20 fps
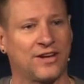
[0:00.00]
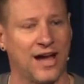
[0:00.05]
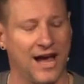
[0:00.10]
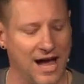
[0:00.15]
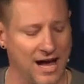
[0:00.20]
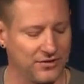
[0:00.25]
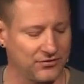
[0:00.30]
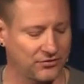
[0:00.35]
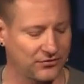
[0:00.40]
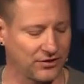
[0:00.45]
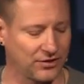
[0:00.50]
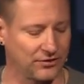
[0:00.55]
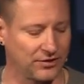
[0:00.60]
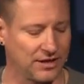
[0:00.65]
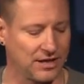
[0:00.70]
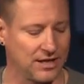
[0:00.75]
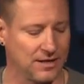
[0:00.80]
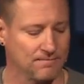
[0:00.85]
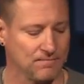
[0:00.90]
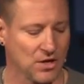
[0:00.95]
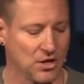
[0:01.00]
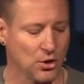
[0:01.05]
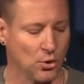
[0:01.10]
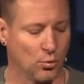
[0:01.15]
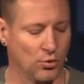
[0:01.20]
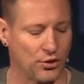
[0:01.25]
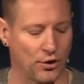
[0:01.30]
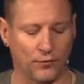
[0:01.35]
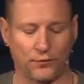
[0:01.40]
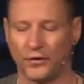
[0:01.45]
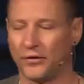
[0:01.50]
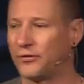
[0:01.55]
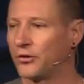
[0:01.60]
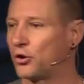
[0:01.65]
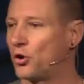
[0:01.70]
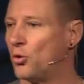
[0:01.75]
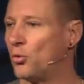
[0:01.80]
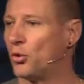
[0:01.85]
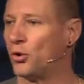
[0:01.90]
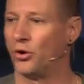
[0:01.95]
constantly with our
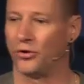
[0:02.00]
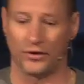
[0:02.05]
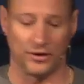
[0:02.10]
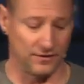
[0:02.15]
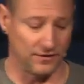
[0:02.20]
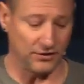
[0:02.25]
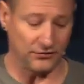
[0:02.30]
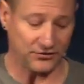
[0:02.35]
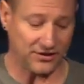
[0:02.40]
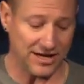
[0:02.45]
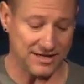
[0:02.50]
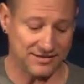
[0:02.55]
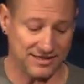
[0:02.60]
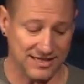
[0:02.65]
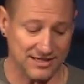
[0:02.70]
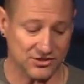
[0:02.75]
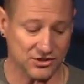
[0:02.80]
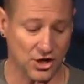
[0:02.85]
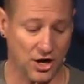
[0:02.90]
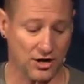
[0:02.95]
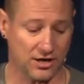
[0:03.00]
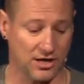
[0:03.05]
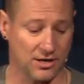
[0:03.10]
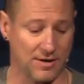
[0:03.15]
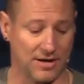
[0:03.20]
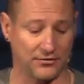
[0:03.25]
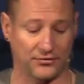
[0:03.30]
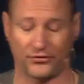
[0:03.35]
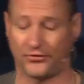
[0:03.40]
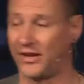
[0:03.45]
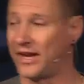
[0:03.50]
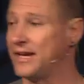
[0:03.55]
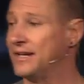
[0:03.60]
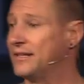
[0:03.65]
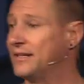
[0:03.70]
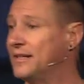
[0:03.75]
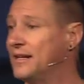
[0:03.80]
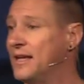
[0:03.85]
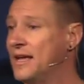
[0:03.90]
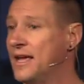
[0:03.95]
physical world. And in this case, he's talking about
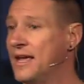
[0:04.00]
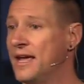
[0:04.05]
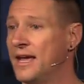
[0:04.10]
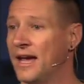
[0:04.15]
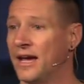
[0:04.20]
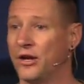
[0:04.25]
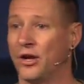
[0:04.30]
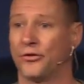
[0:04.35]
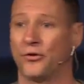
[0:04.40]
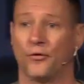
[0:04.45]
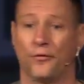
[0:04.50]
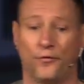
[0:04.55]
Satan and other